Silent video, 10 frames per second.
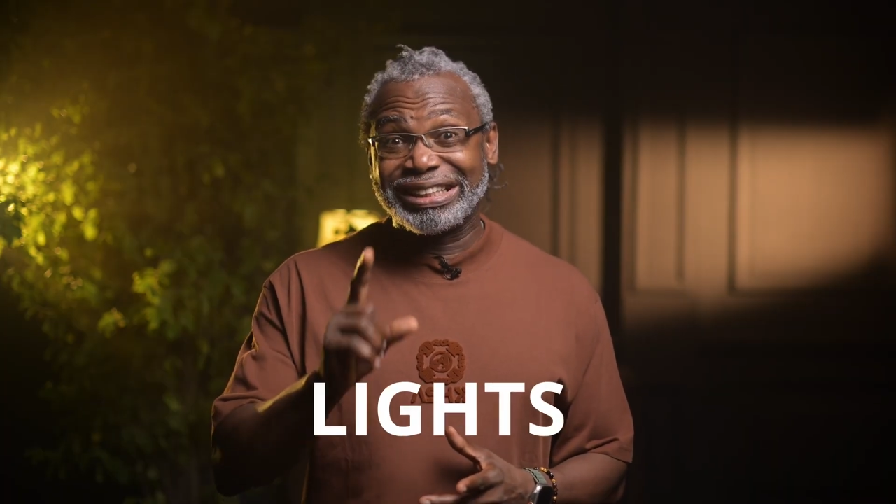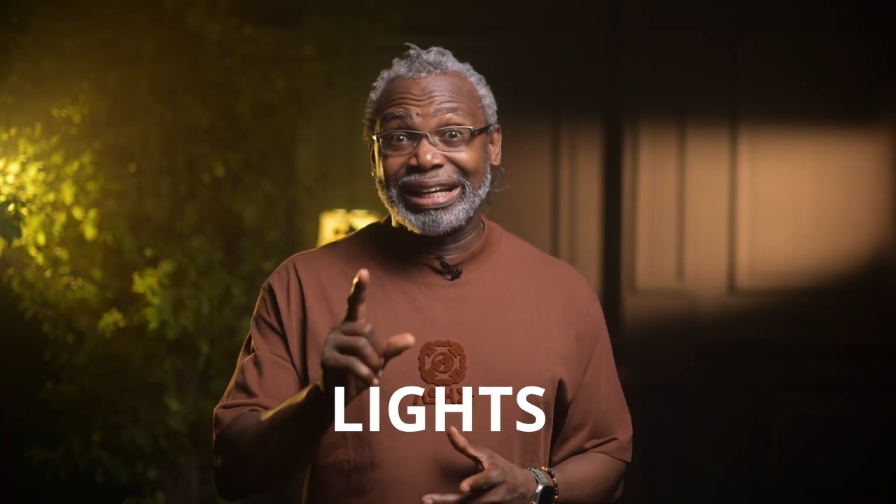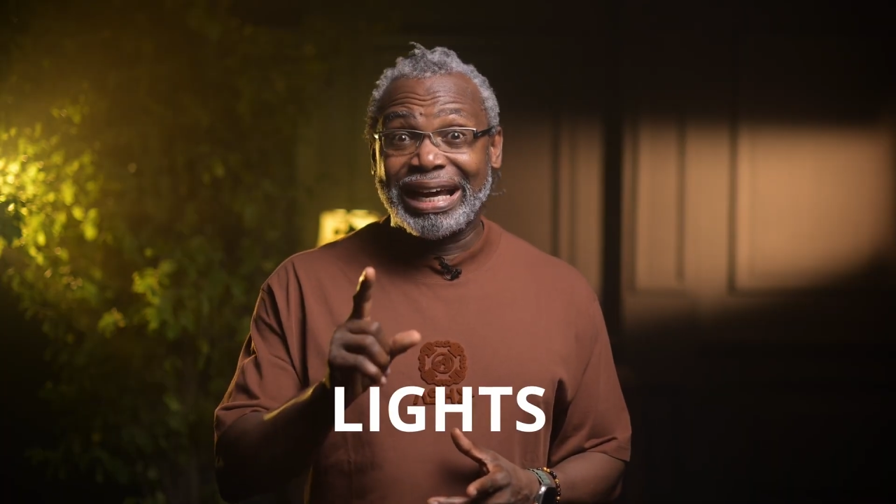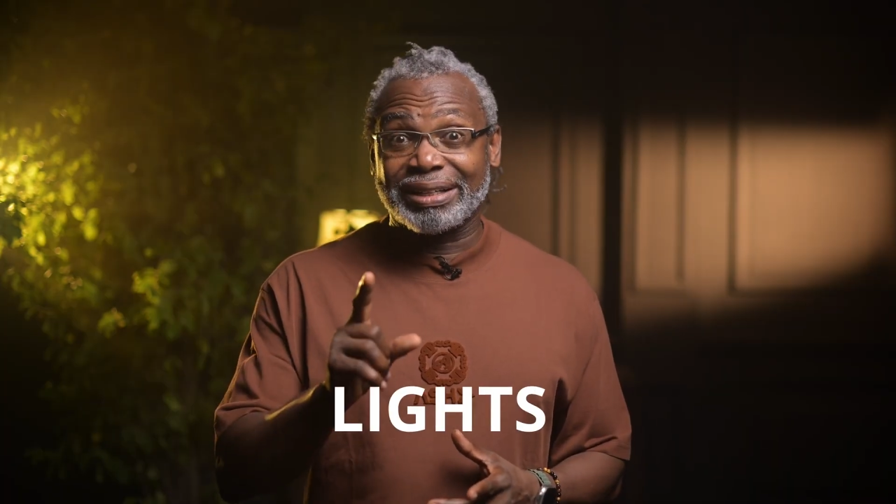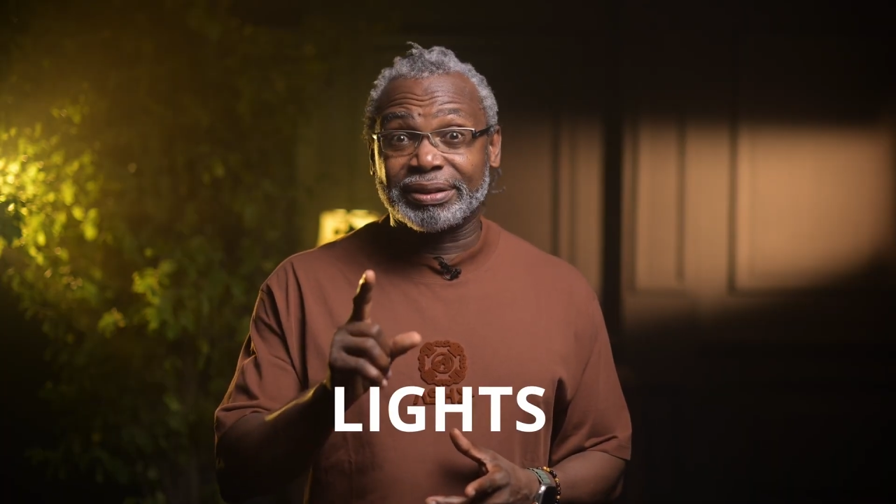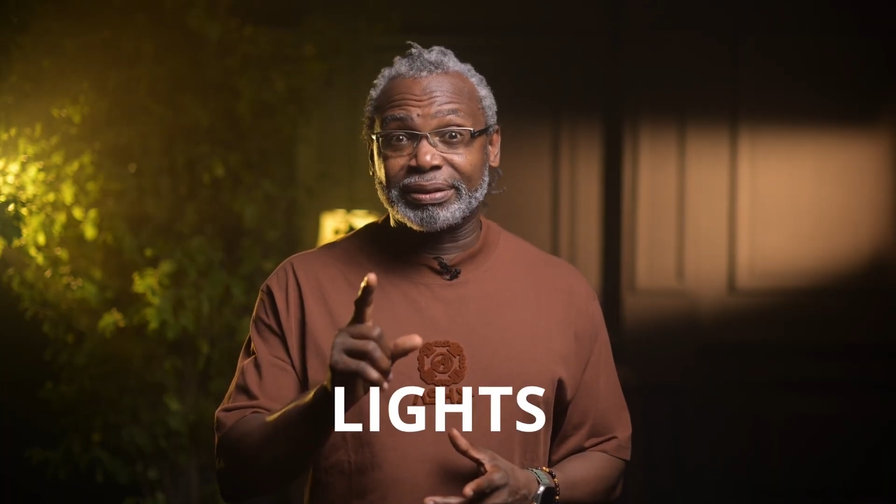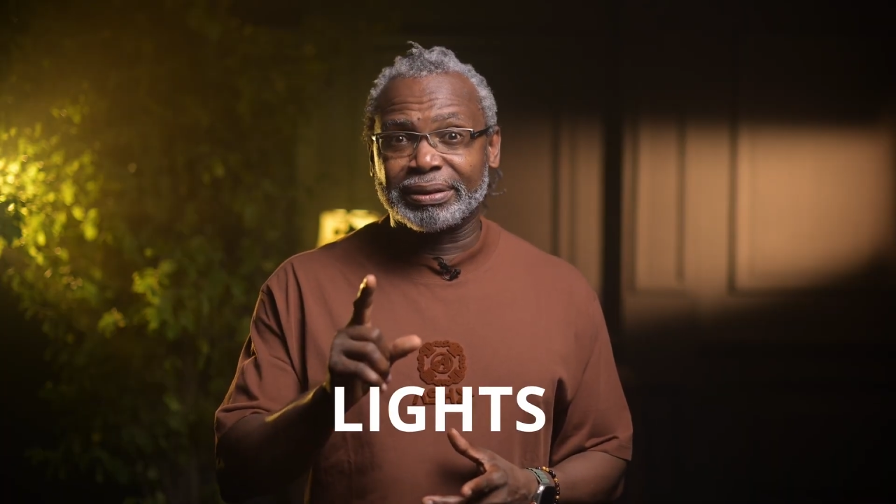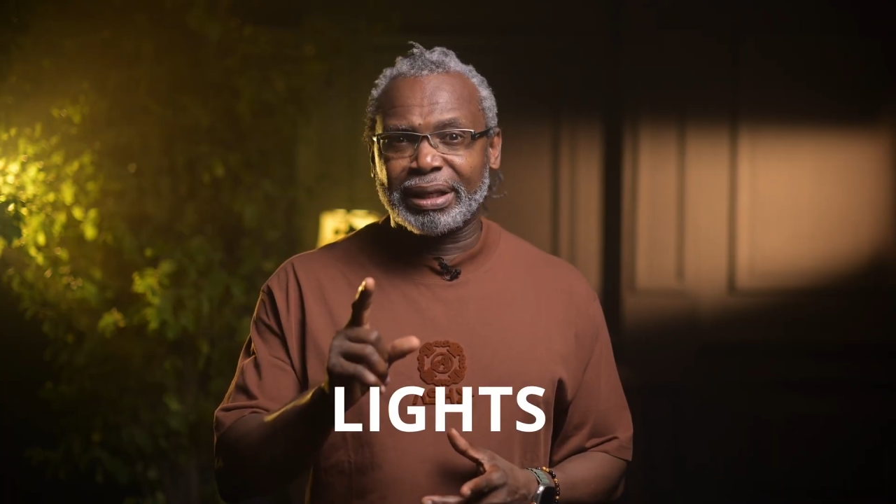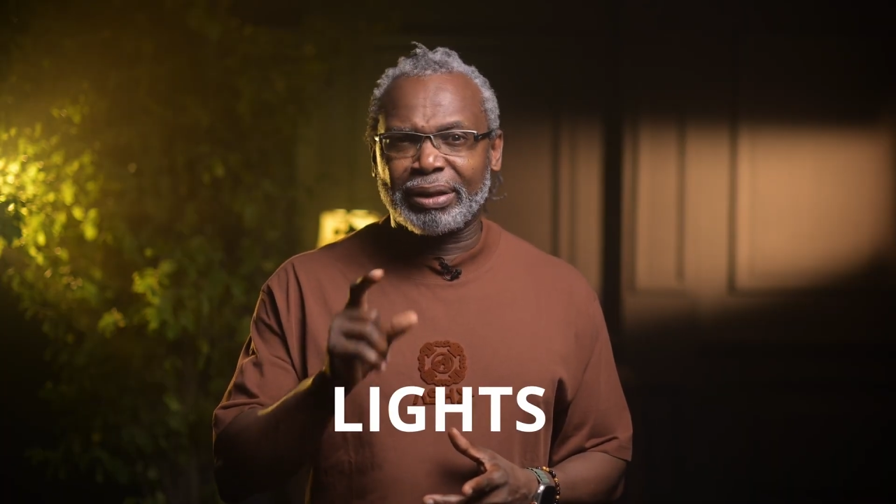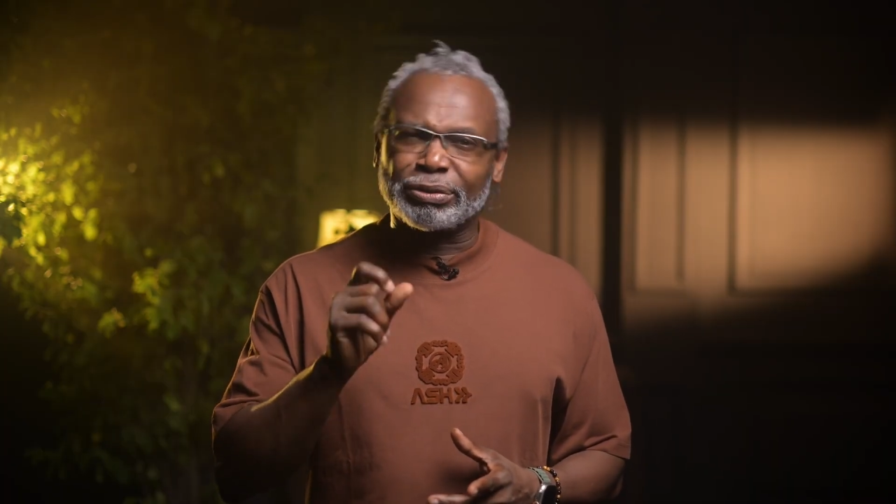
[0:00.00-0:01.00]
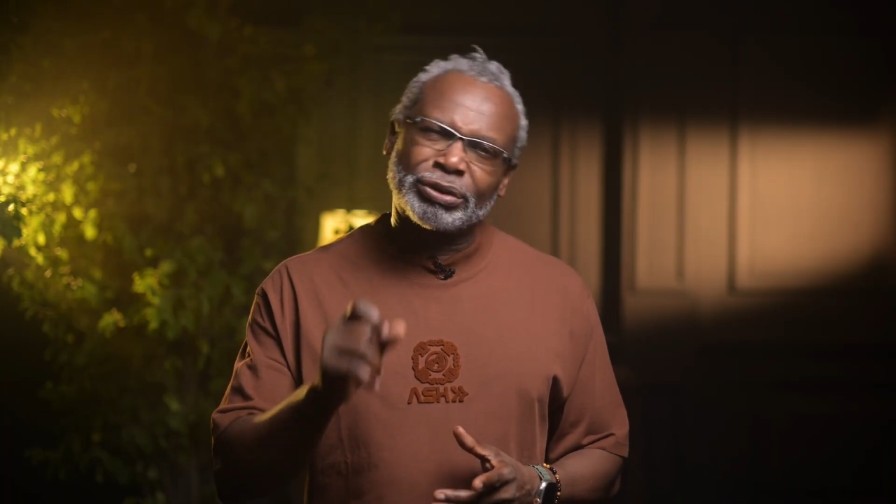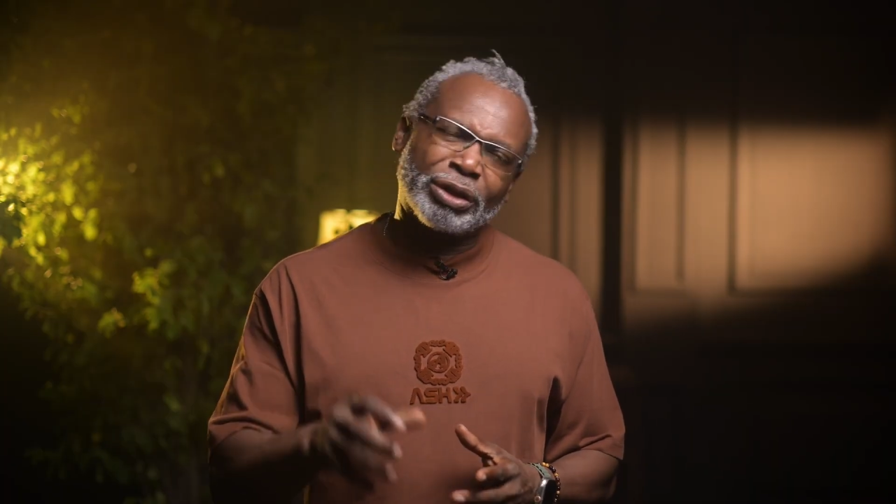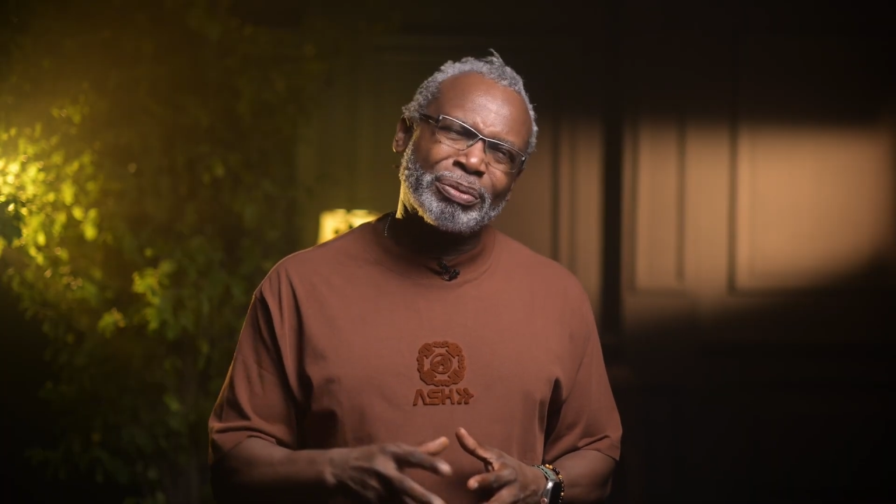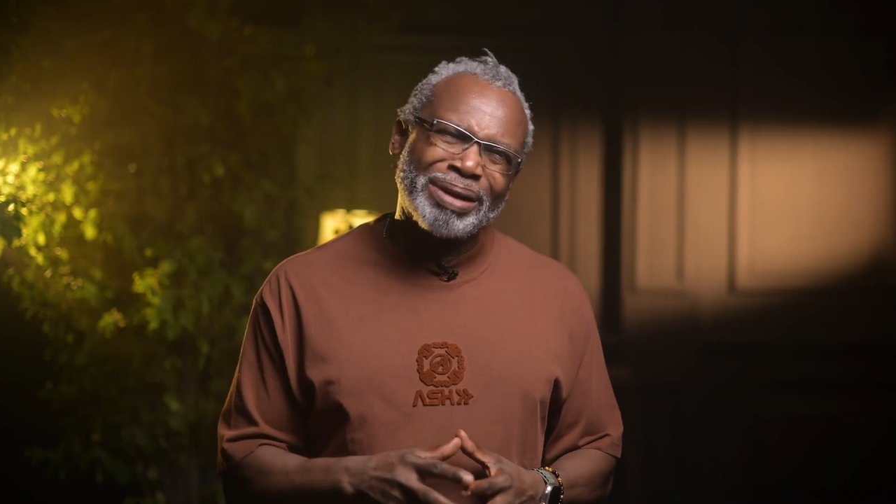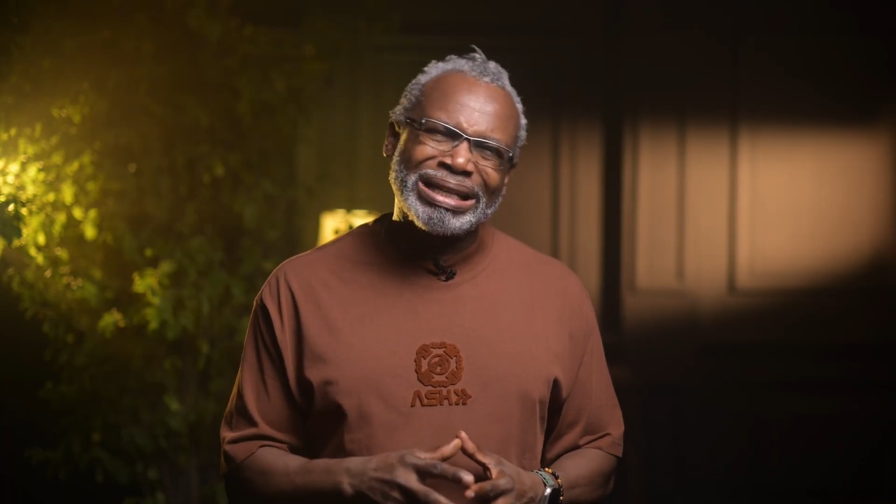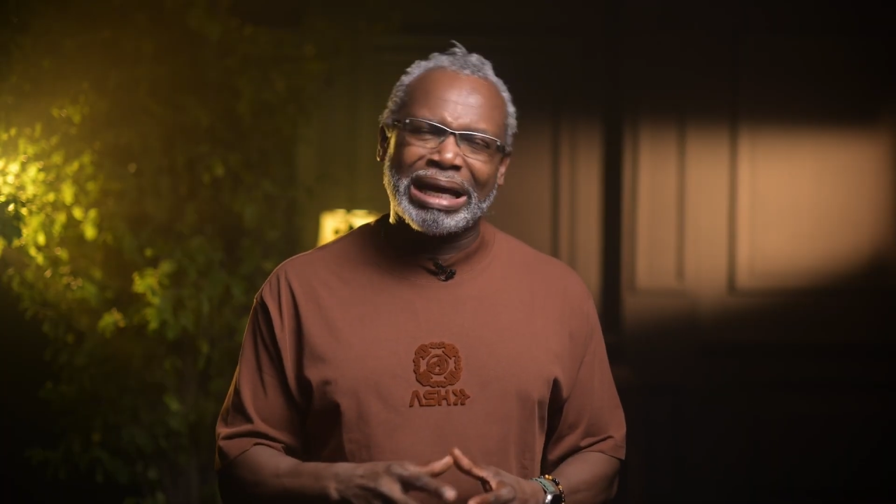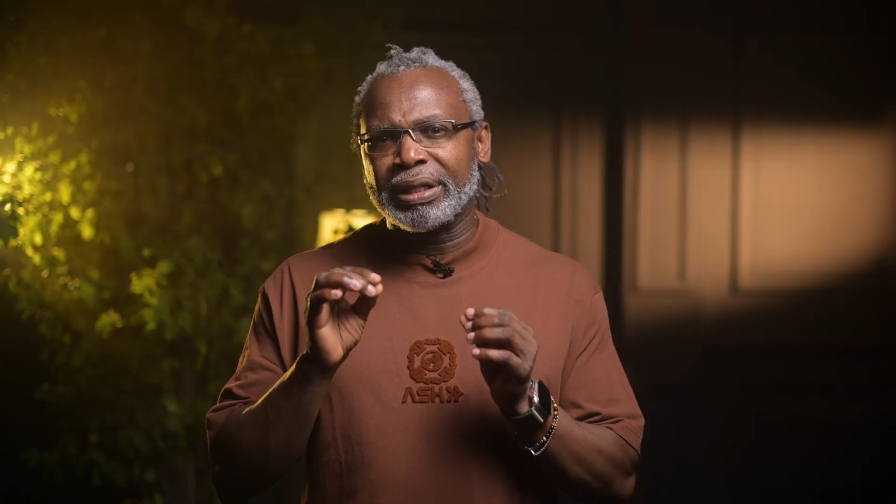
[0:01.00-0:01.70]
lights. I would recommend